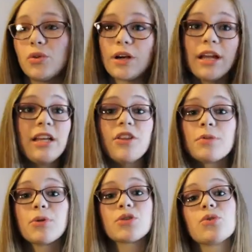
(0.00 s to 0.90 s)
or any other
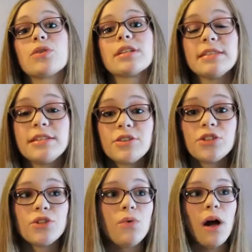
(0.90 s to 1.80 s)
bookstore that's near
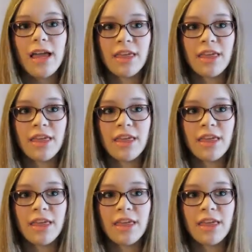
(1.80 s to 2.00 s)
you,